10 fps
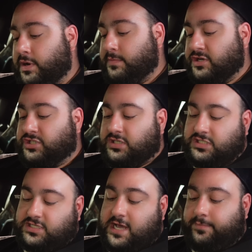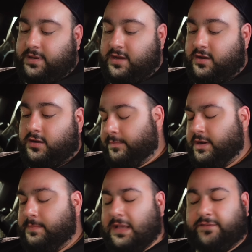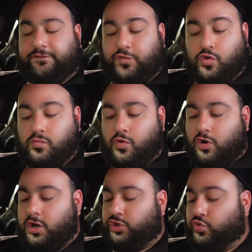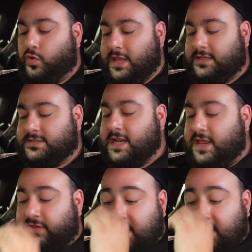Pretty much gonna stop here. I'm gonna make a few more tweaks that I think